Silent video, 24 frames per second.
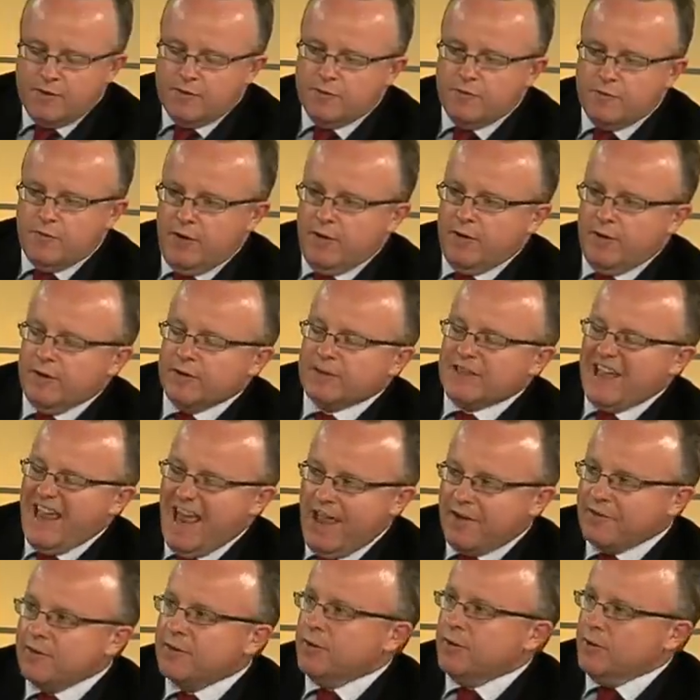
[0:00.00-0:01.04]
various
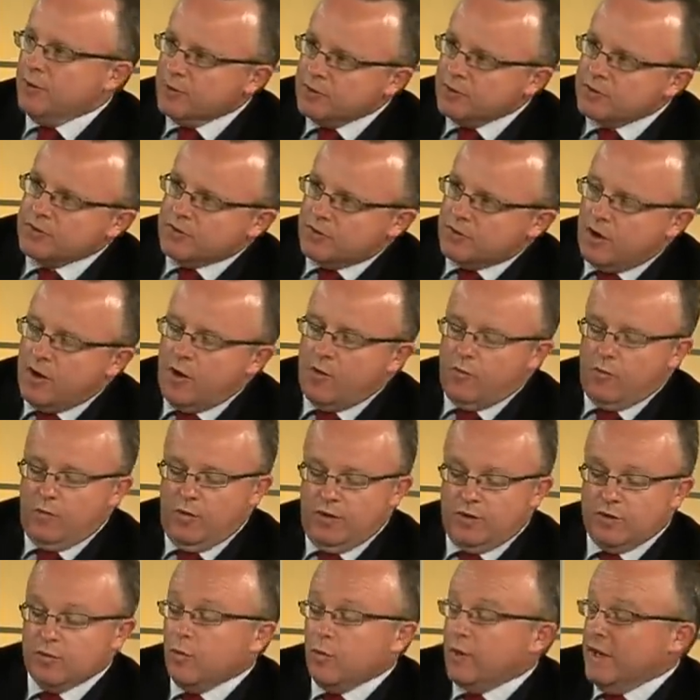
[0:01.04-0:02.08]
avenues
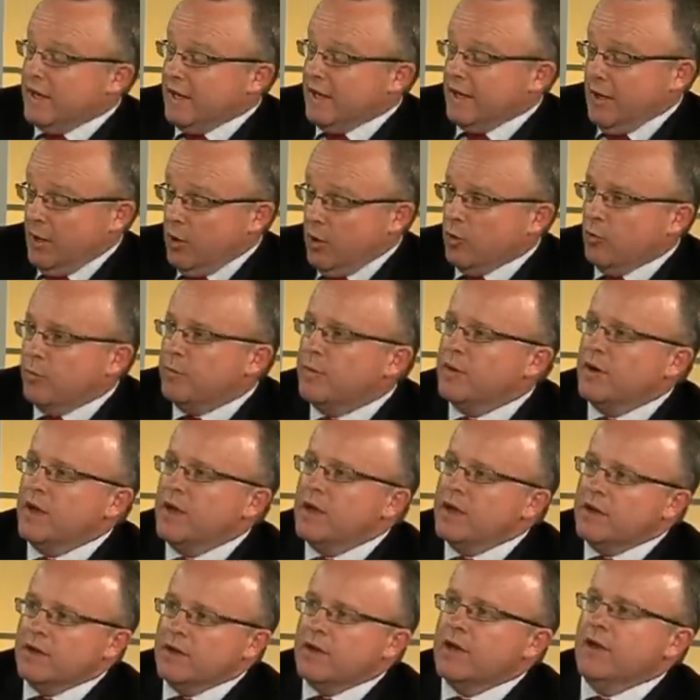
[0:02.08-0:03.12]
which we can help
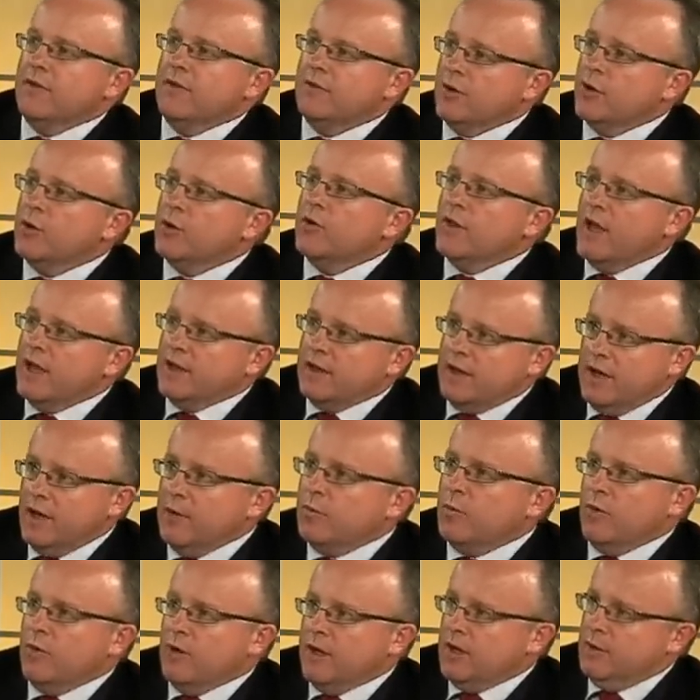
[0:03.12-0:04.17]
give you that
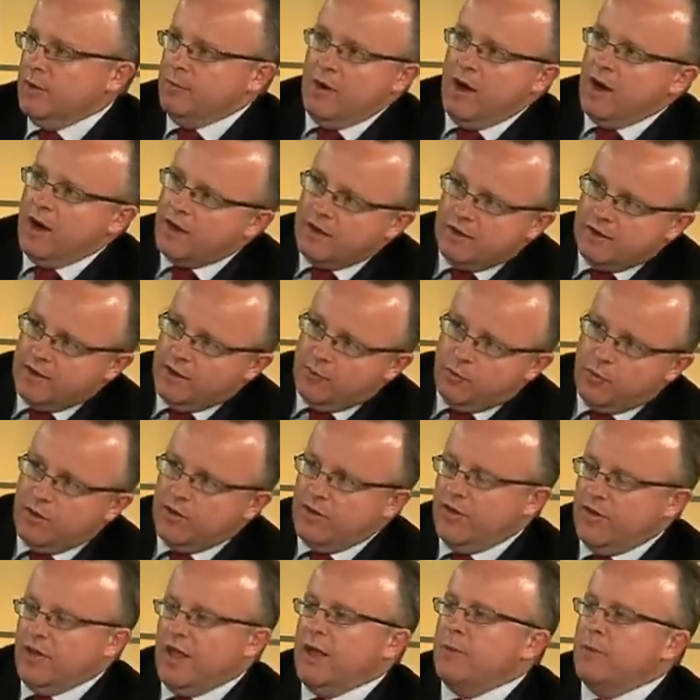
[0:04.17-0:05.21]
network in market,
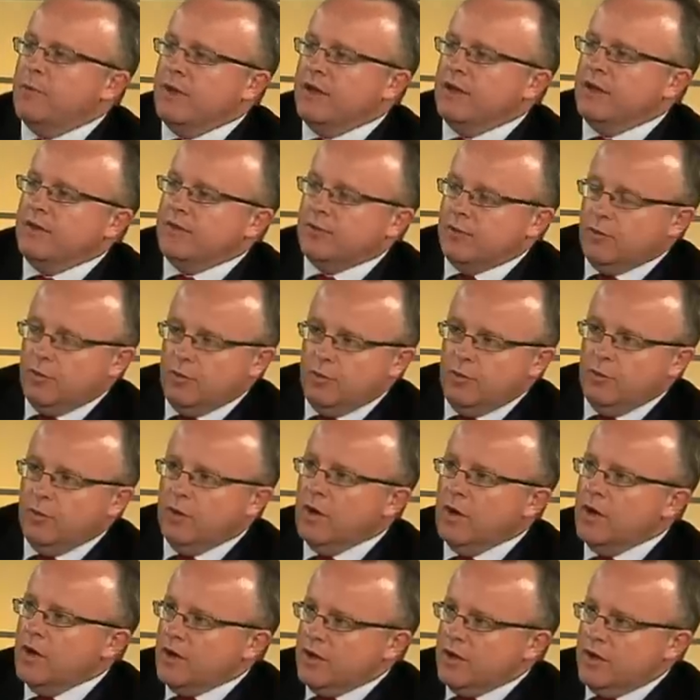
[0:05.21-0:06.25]
whether they be through,
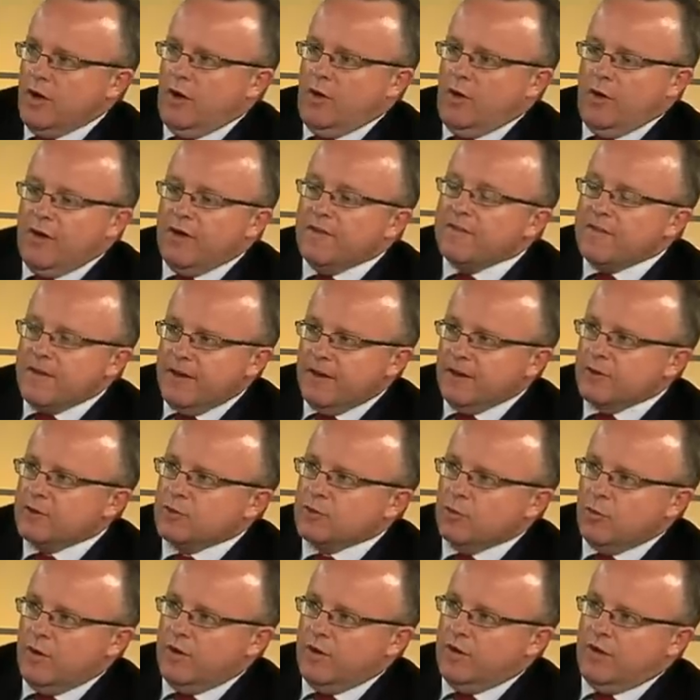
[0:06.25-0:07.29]
you know,
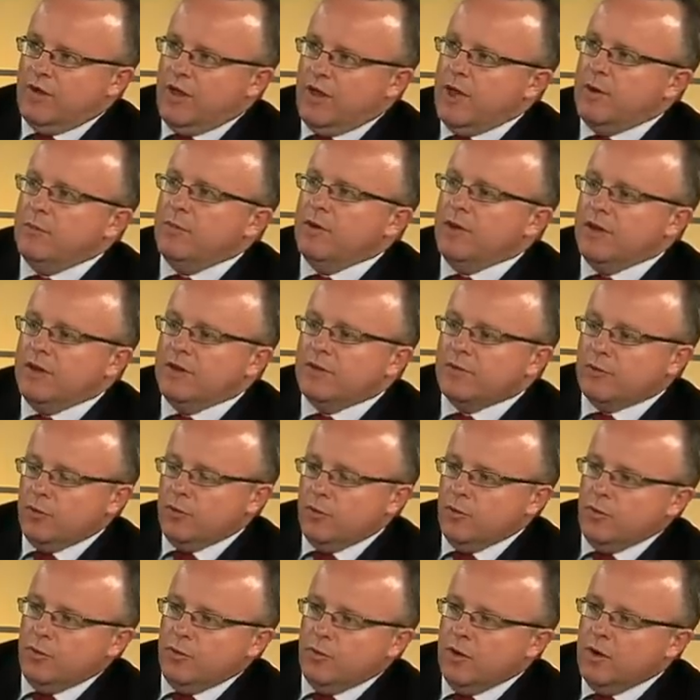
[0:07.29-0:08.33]
events or whether they be
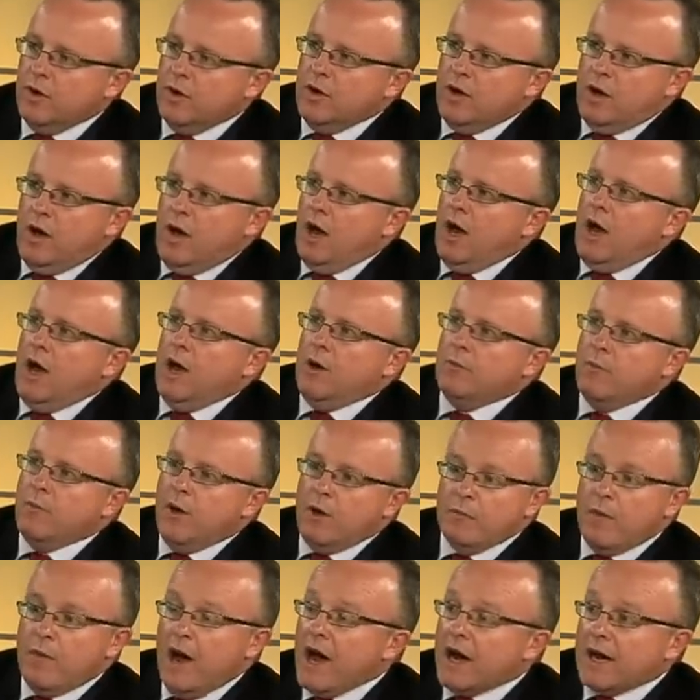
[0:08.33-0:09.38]
through
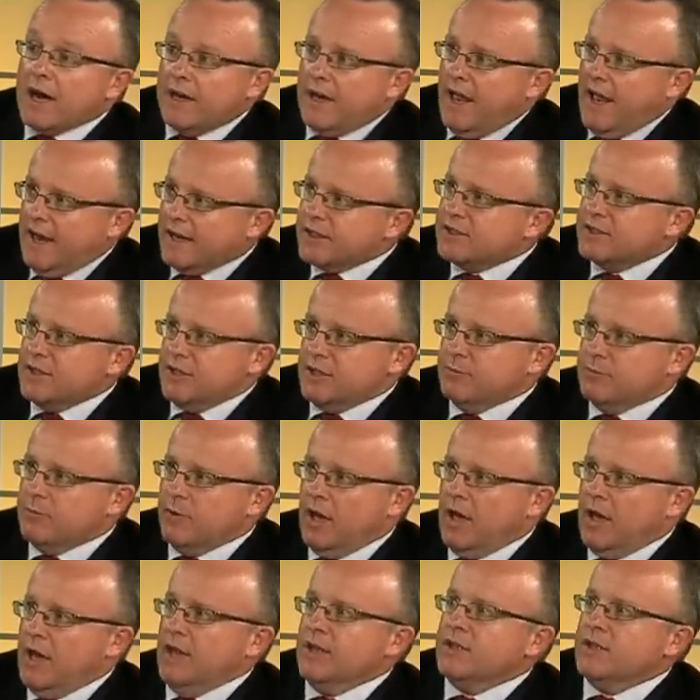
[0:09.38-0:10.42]
market access
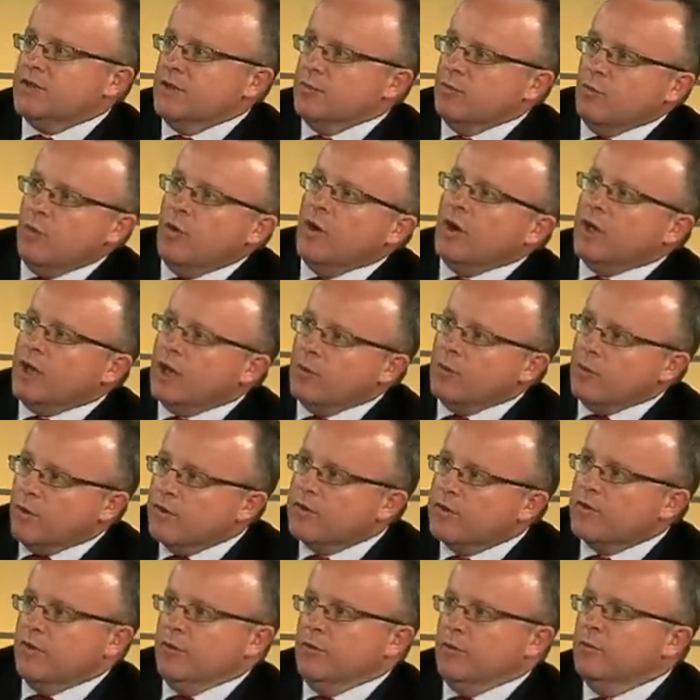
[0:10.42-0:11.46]
plans and working
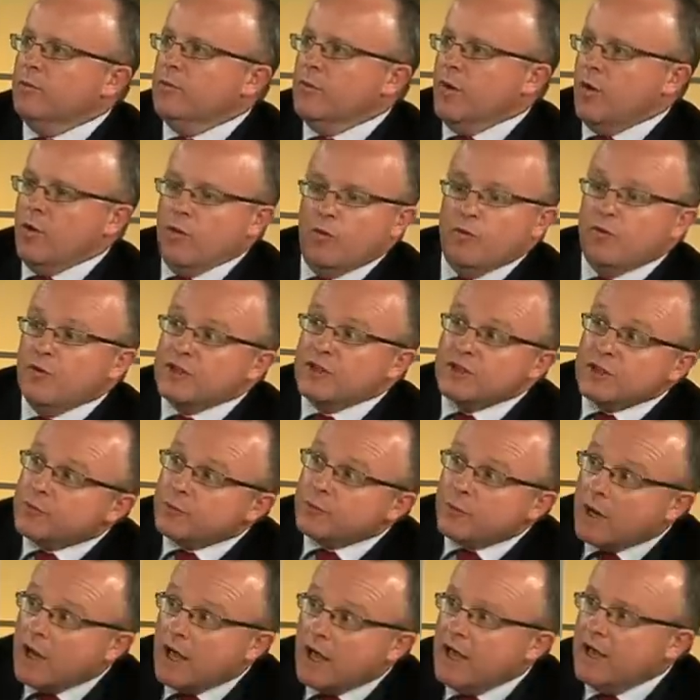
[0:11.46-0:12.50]
with them or
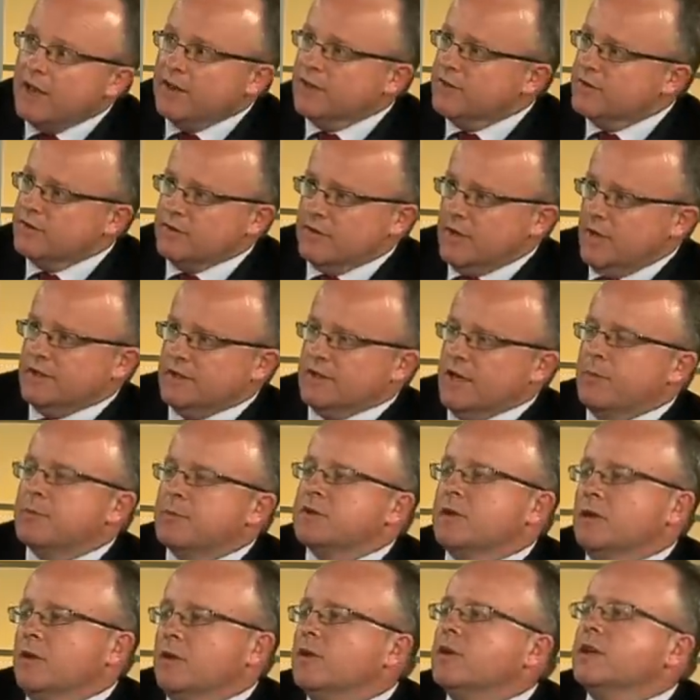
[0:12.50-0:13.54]
visit plans. That's
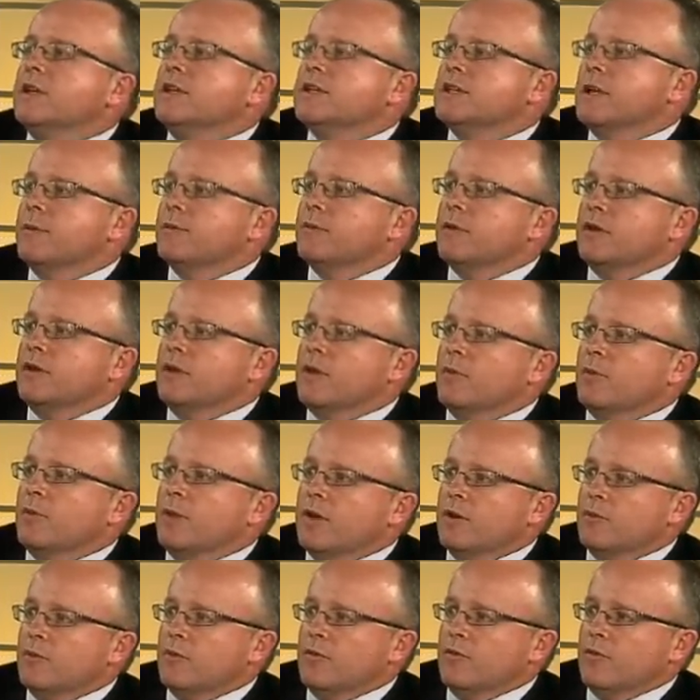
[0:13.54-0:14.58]
absolutely something that we
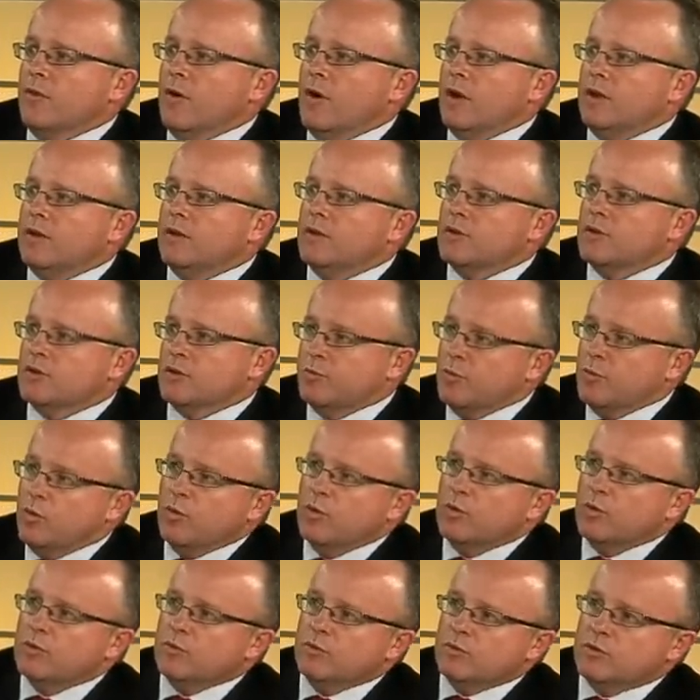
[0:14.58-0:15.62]
can provide
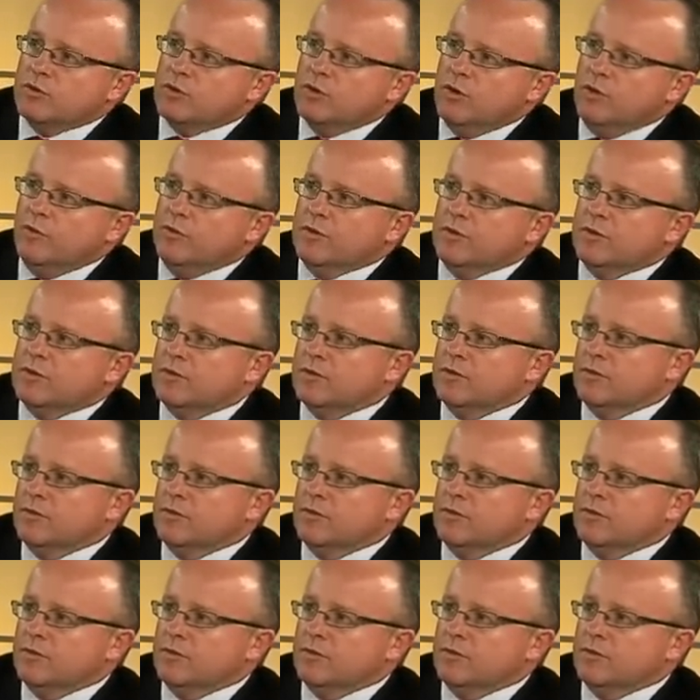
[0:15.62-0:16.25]
support or service.